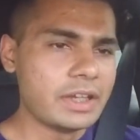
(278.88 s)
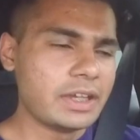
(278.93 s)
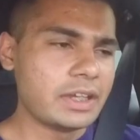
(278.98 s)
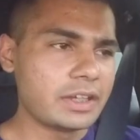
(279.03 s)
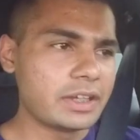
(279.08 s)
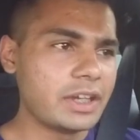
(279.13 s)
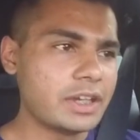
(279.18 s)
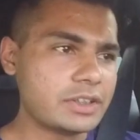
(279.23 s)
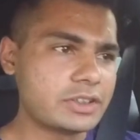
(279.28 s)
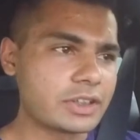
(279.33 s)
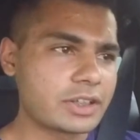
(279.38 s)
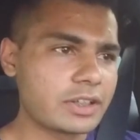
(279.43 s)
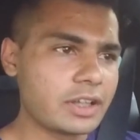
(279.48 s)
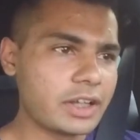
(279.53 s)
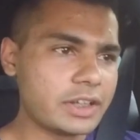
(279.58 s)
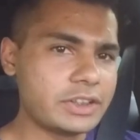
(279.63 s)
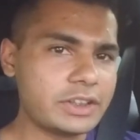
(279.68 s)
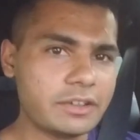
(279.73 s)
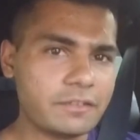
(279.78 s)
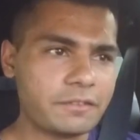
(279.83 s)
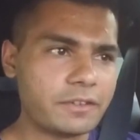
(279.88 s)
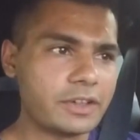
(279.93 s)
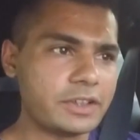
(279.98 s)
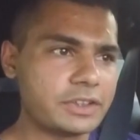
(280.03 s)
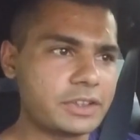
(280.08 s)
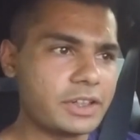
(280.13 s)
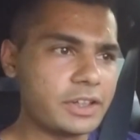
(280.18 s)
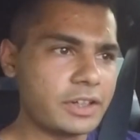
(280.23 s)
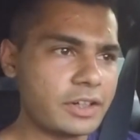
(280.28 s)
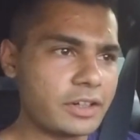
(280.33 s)
engage the clutch in
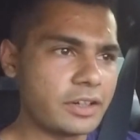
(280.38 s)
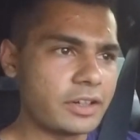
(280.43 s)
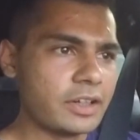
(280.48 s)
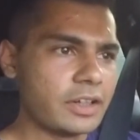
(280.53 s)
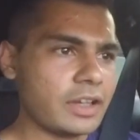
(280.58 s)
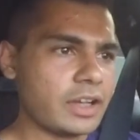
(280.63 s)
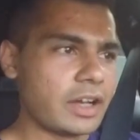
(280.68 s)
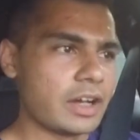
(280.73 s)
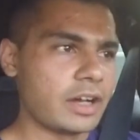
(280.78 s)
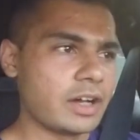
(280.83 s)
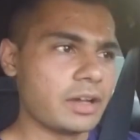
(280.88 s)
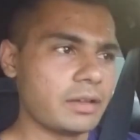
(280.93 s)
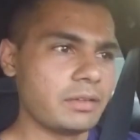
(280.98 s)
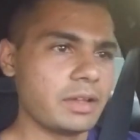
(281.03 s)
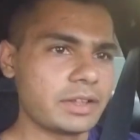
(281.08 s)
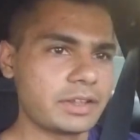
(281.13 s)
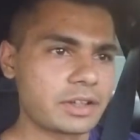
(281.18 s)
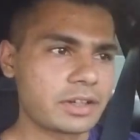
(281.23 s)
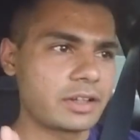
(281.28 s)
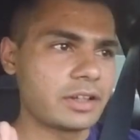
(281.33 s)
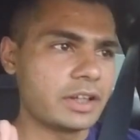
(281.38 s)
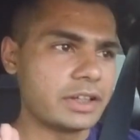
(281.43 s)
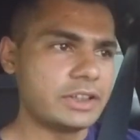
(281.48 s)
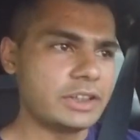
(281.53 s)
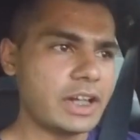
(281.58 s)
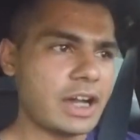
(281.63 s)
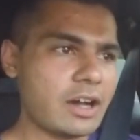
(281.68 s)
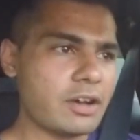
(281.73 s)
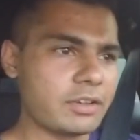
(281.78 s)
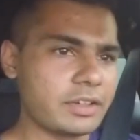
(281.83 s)
first gear, uh, let the
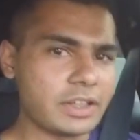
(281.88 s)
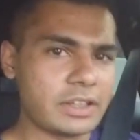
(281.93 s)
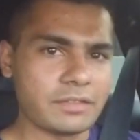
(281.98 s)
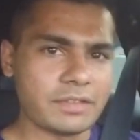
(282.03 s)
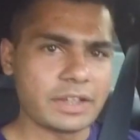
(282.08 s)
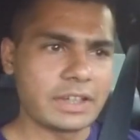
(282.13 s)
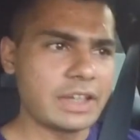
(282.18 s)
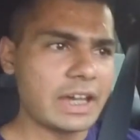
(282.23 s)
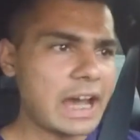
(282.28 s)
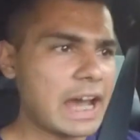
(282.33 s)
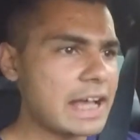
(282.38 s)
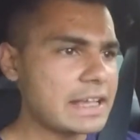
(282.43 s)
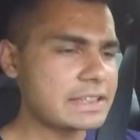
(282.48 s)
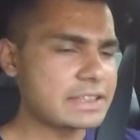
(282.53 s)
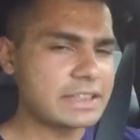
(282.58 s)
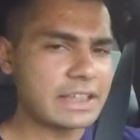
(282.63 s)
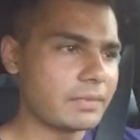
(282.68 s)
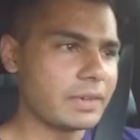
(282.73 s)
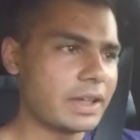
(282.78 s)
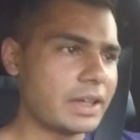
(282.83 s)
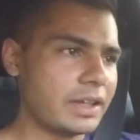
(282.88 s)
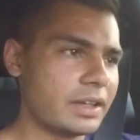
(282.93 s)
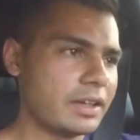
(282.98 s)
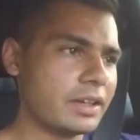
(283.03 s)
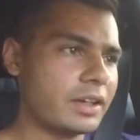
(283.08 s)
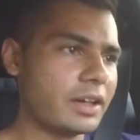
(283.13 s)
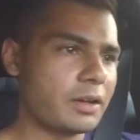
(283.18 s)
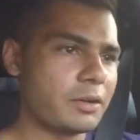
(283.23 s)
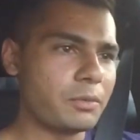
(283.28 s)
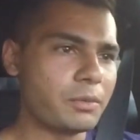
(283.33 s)
clutch out, give it gas,
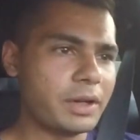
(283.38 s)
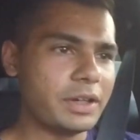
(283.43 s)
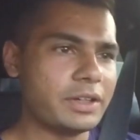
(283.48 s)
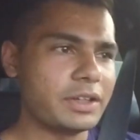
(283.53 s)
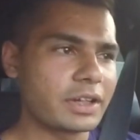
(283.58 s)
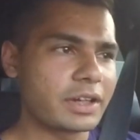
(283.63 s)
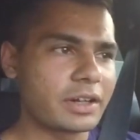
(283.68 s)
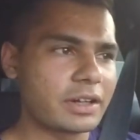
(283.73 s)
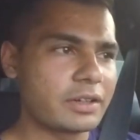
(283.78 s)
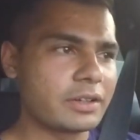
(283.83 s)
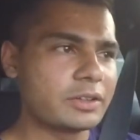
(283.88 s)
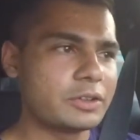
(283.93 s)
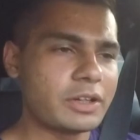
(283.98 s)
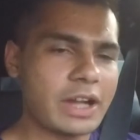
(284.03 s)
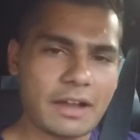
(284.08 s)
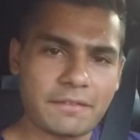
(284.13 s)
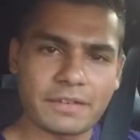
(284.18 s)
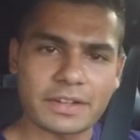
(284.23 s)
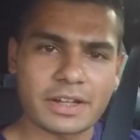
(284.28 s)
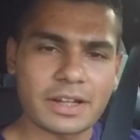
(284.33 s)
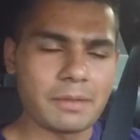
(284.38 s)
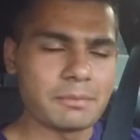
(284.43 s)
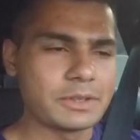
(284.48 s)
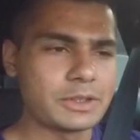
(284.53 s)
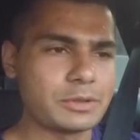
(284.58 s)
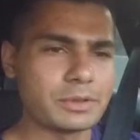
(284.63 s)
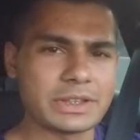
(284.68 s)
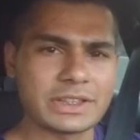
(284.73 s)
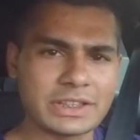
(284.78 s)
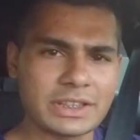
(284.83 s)
and uh, when the traffic
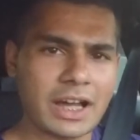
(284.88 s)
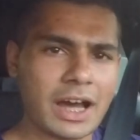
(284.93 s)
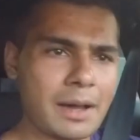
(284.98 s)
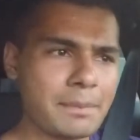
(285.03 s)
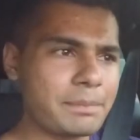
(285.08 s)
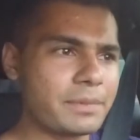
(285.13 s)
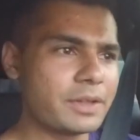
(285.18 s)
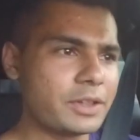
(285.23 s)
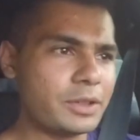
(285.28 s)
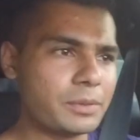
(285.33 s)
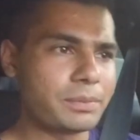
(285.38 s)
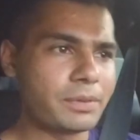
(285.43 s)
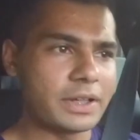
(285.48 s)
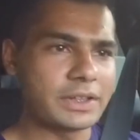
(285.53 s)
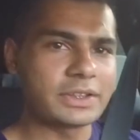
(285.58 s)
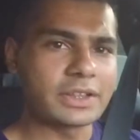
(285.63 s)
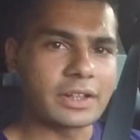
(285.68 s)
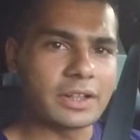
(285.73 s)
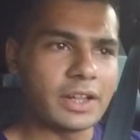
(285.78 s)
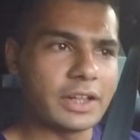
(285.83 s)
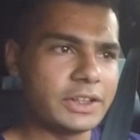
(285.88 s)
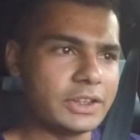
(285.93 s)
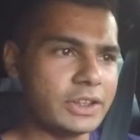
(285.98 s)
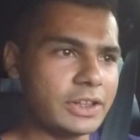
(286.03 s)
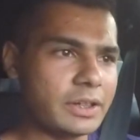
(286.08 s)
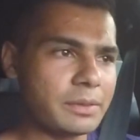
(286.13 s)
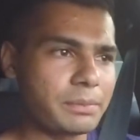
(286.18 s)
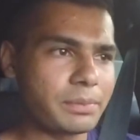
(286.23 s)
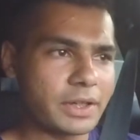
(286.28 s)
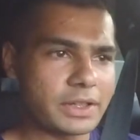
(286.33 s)
comes to a stop, you press the clutch
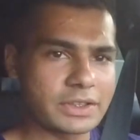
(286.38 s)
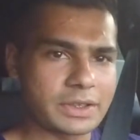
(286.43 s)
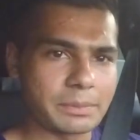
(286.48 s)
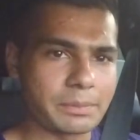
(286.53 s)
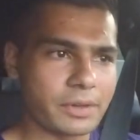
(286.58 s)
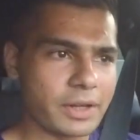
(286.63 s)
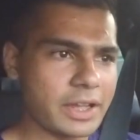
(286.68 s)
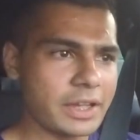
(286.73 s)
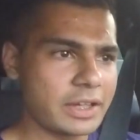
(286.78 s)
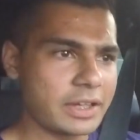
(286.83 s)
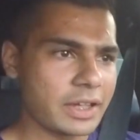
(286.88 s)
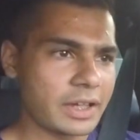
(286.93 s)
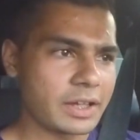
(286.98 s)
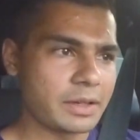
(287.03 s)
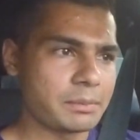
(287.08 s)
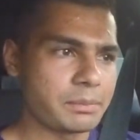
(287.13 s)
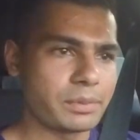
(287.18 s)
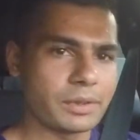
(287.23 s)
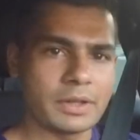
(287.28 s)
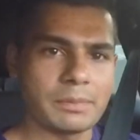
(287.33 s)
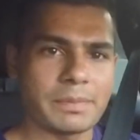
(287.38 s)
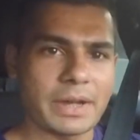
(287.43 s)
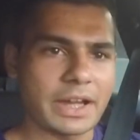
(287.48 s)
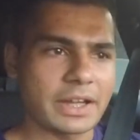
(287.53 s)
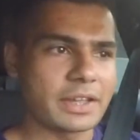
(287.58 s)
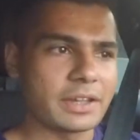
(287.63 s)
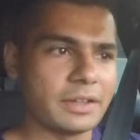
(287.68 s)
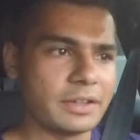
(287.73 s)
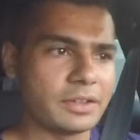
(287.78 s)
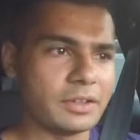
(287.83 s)
in, press the brake, and put it
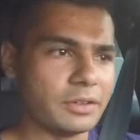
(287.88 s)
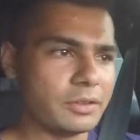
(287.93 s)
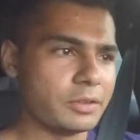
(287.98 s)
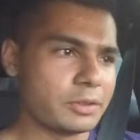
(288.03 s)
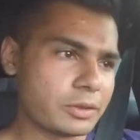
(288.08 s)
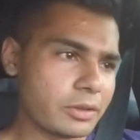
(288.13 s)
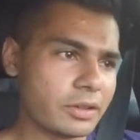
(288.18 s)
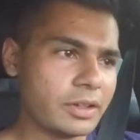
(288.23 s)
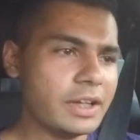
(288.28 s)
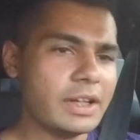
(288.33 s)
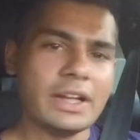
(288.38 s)
back into neutral.